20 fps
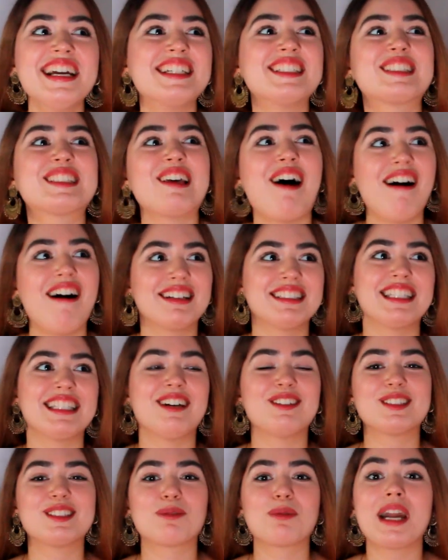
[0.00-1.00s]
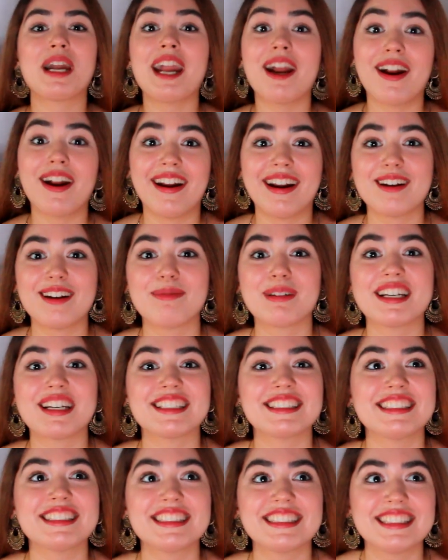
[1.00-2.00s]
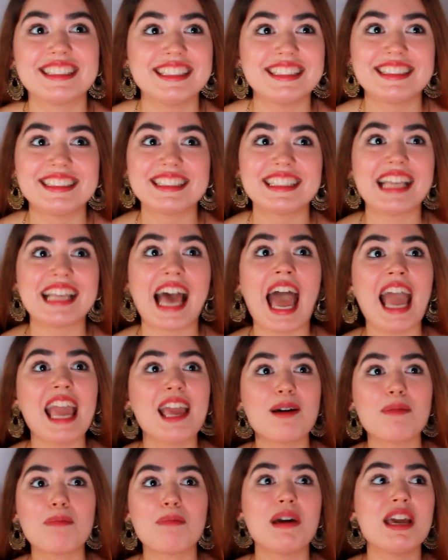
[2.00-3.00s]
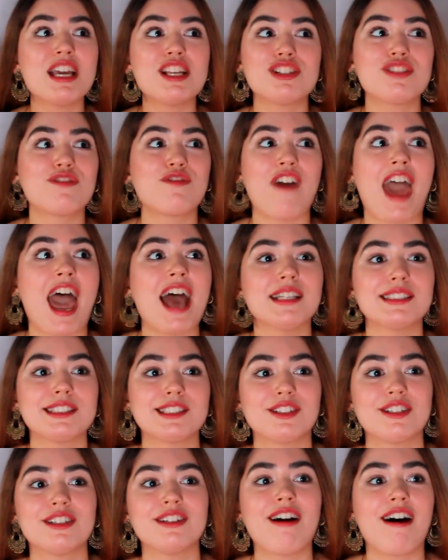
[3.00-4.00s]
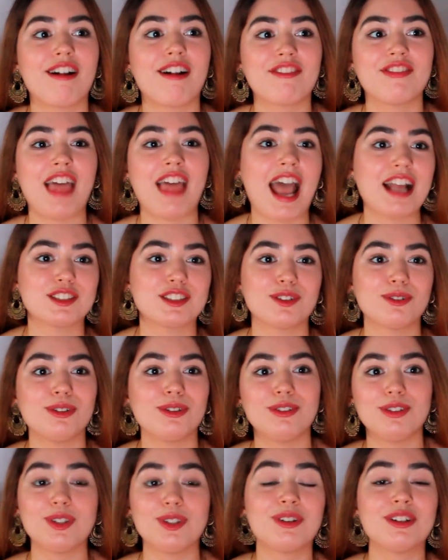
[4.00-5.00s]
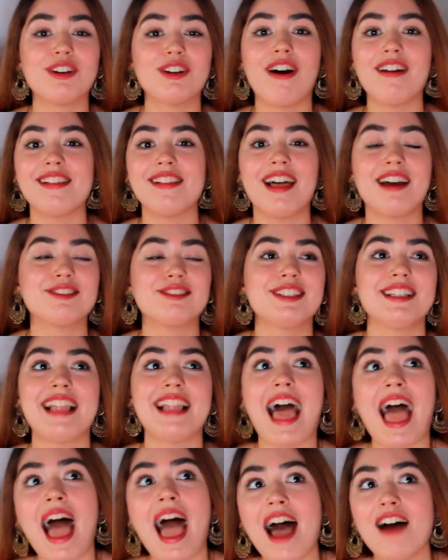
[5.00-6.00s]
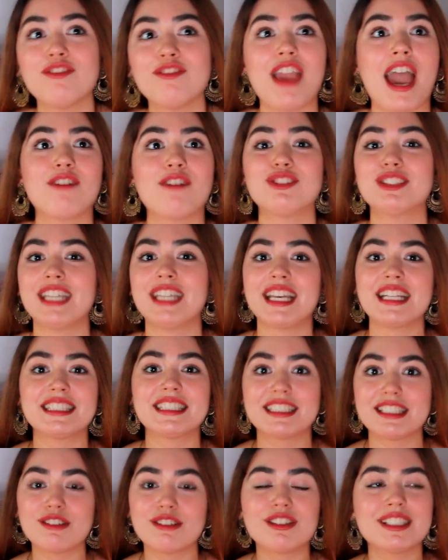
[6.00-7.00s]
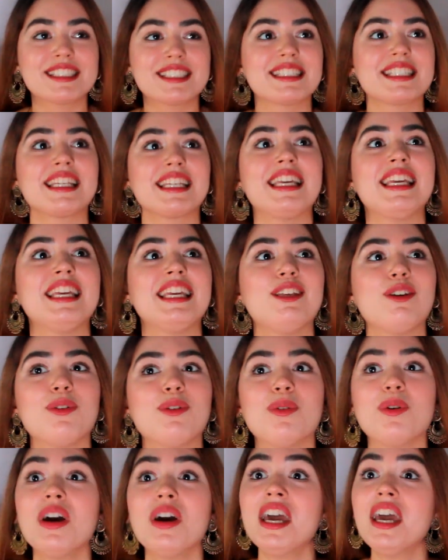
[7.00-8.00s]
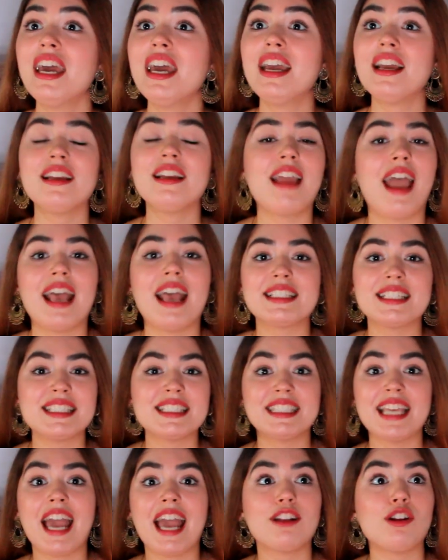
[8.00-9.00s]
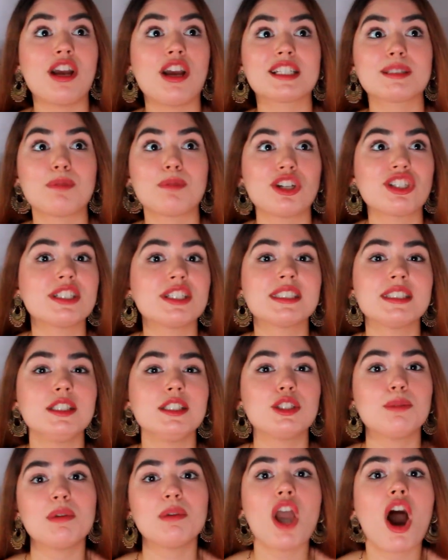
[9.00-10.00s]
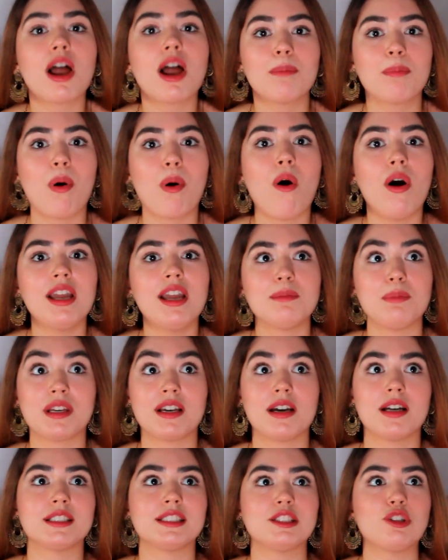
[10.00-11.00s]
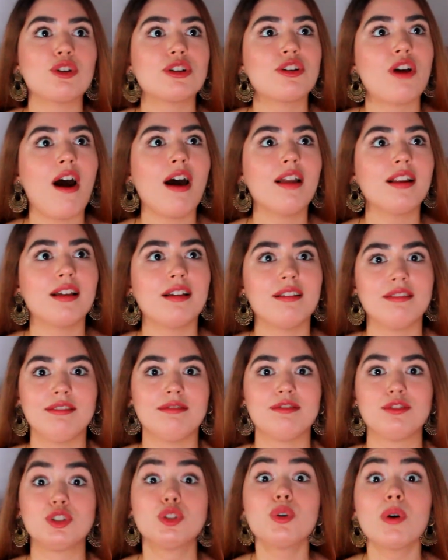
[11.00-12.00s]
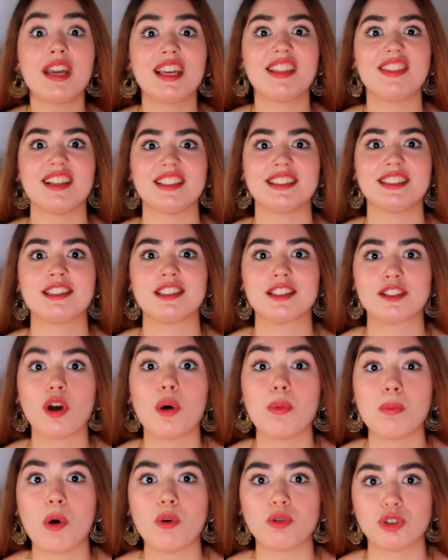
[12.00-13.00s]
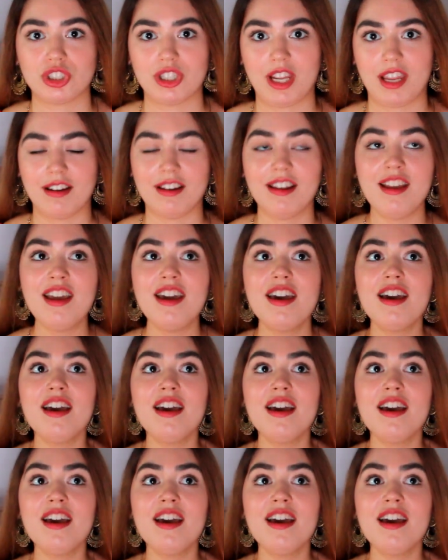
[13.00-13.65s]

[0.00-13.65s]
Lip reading: the song sounds weird because it's a higher pitch, faster and all of that, so you're not allowed to laugh, you have to take it seriously. You, as I said, your expressions need to be on point because you're not doing this in slow motion.